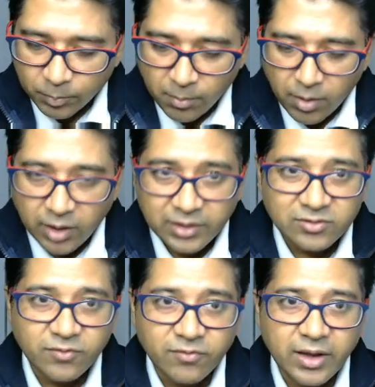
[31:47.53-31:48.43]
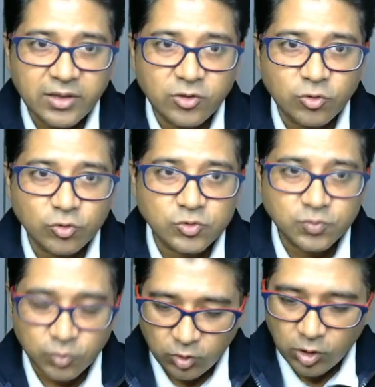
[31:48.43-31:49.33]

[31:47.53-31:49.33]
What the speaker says: command is a very useful.